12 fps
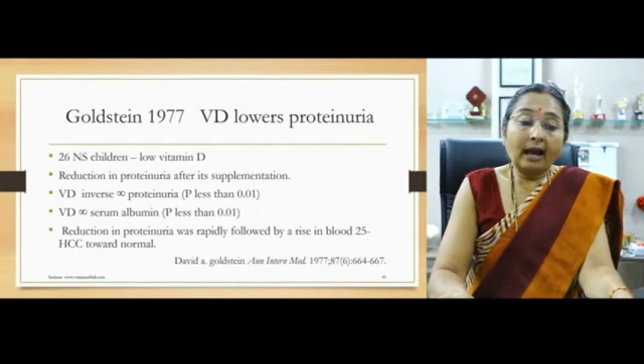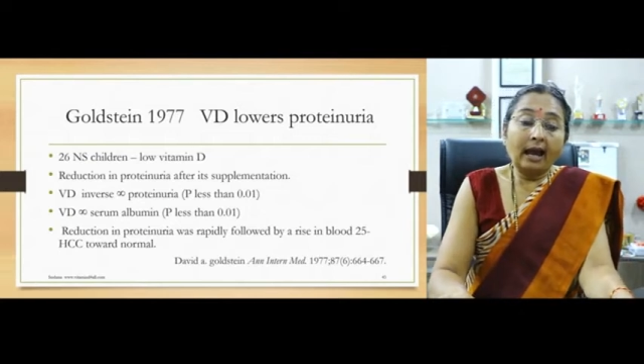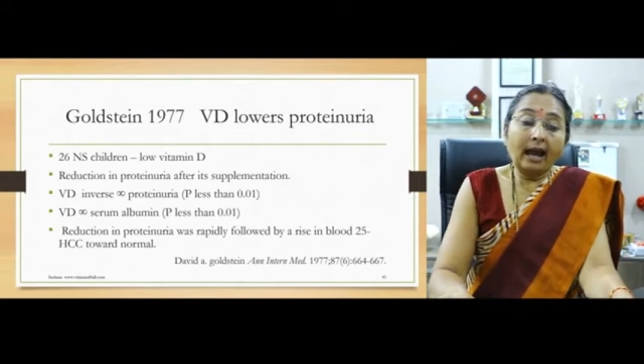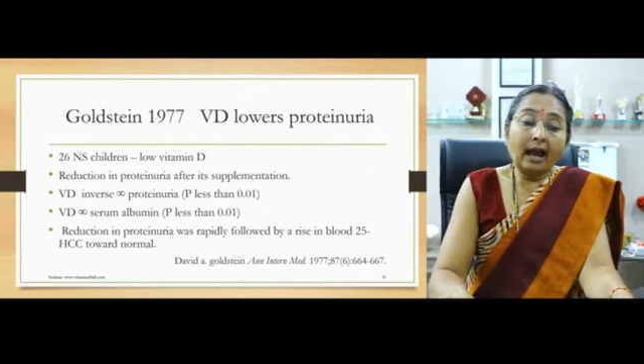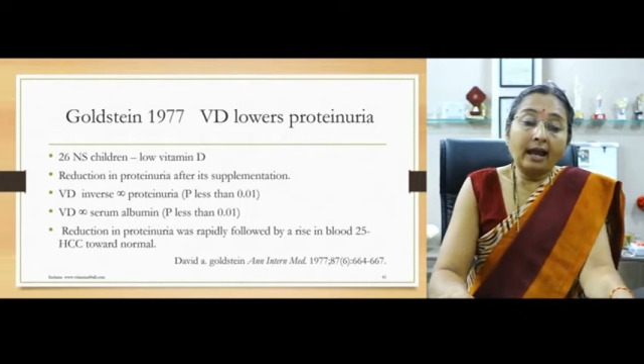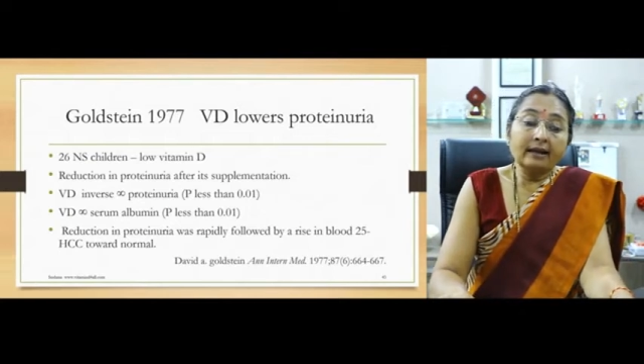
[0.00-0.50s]

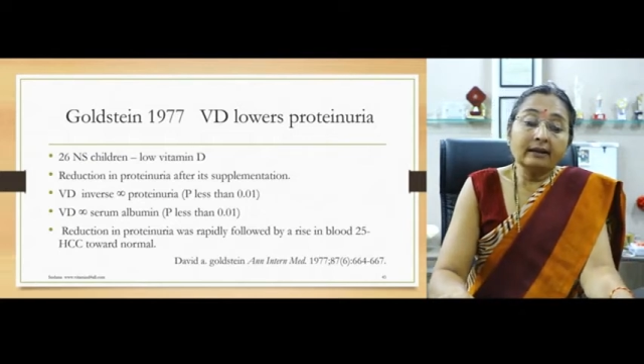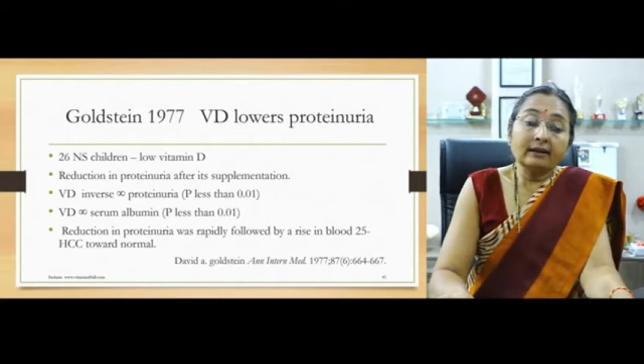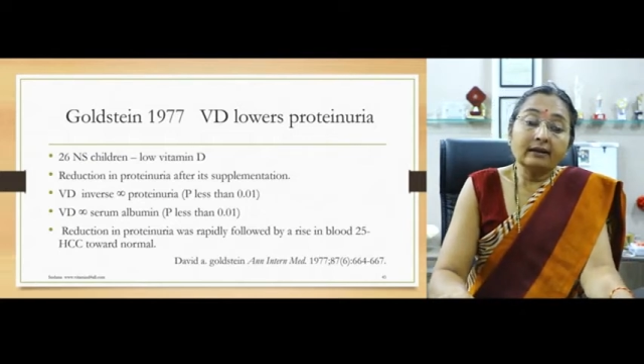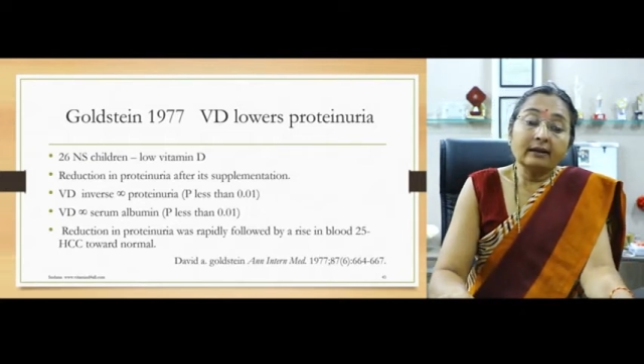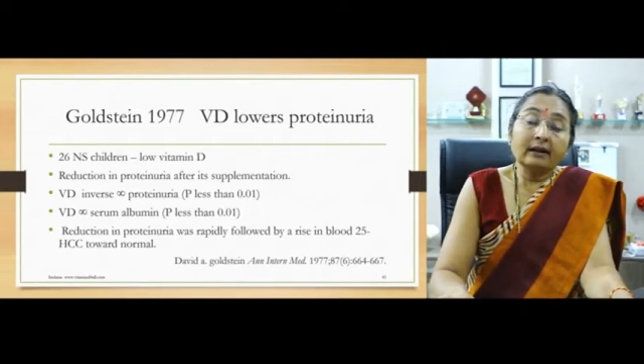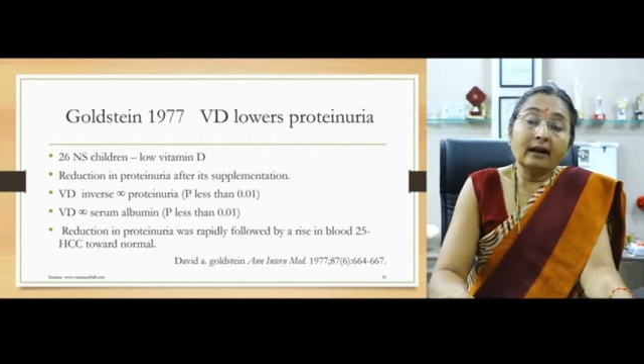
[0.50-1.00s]
And
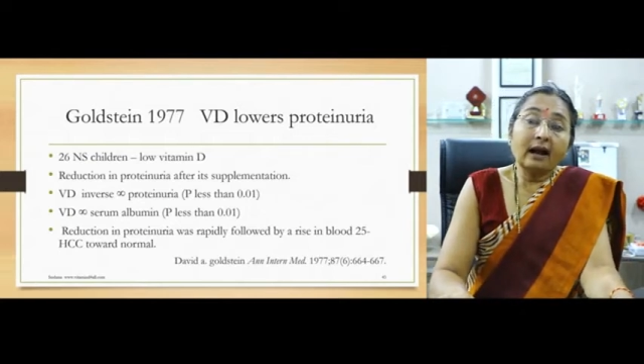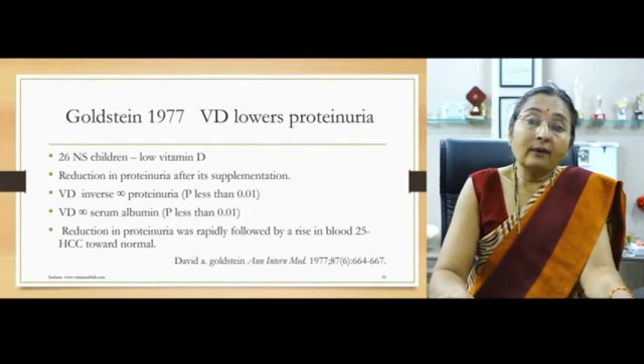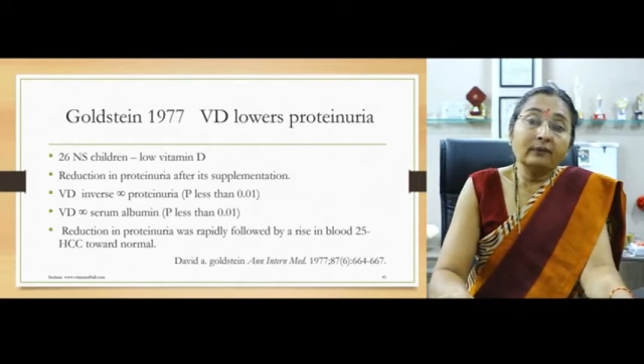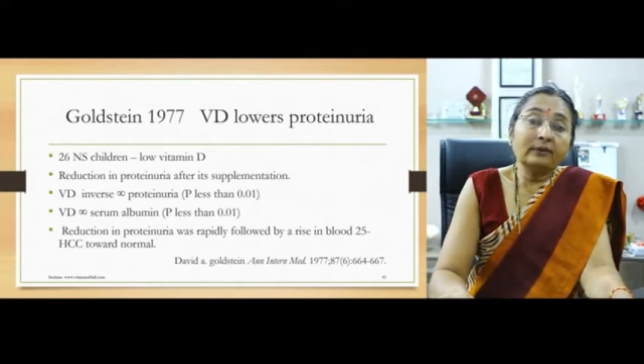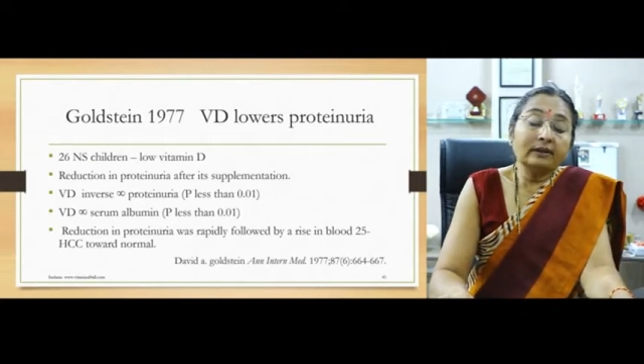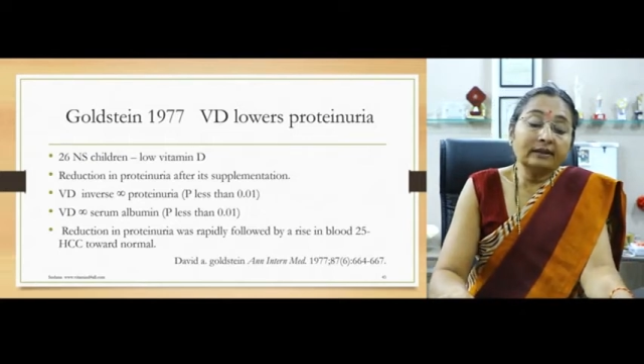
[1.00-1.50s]

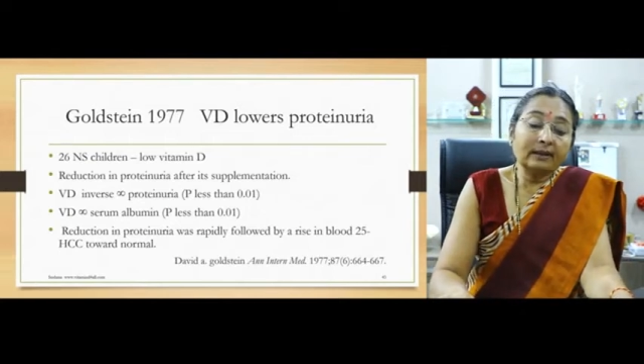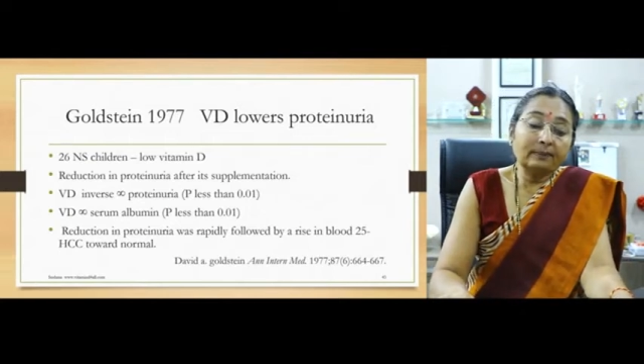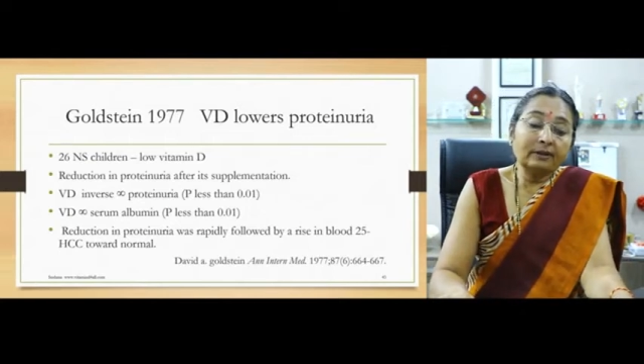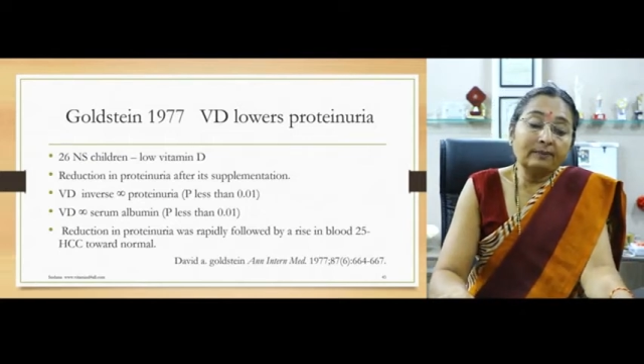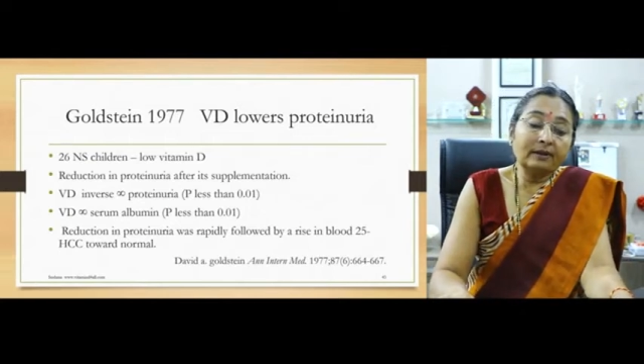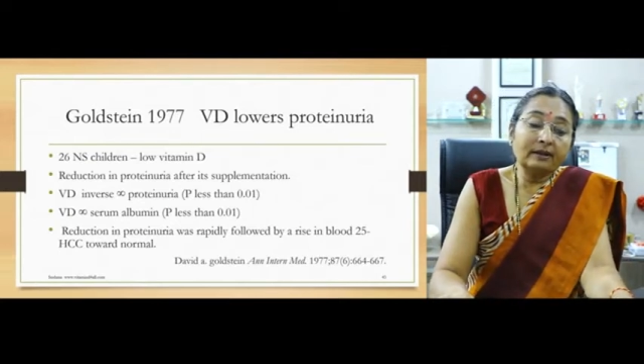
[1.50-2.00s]
after
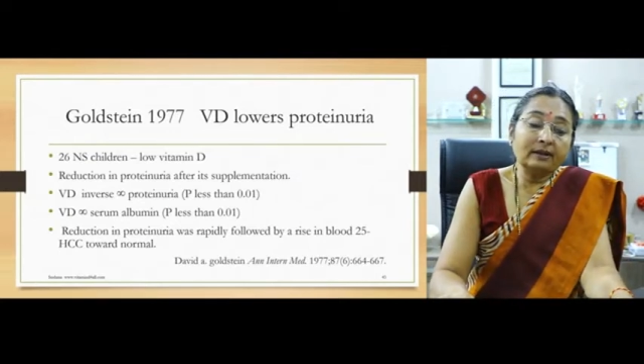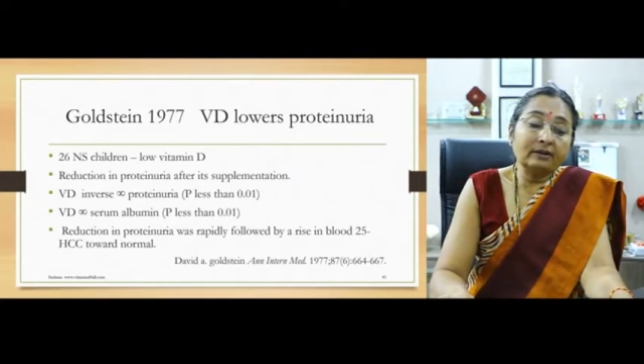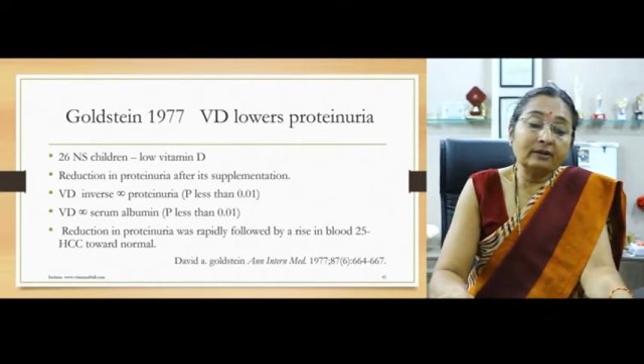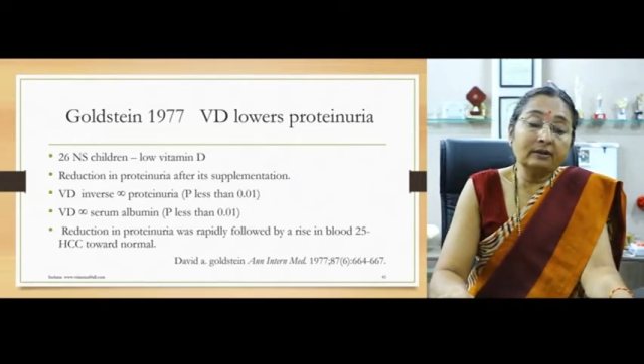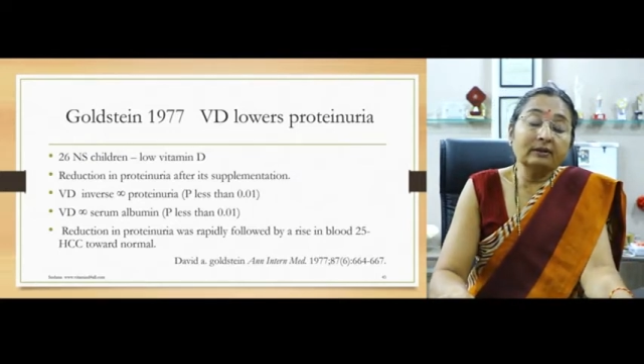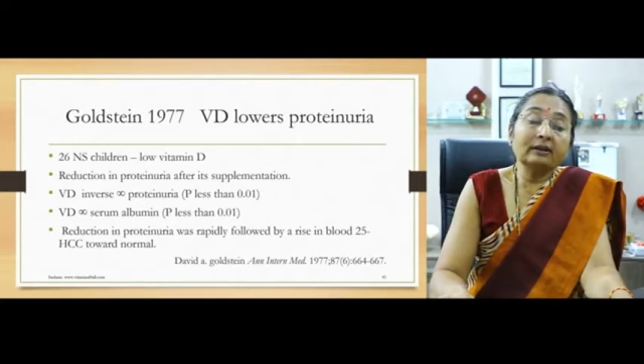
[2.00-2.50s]
supplementation,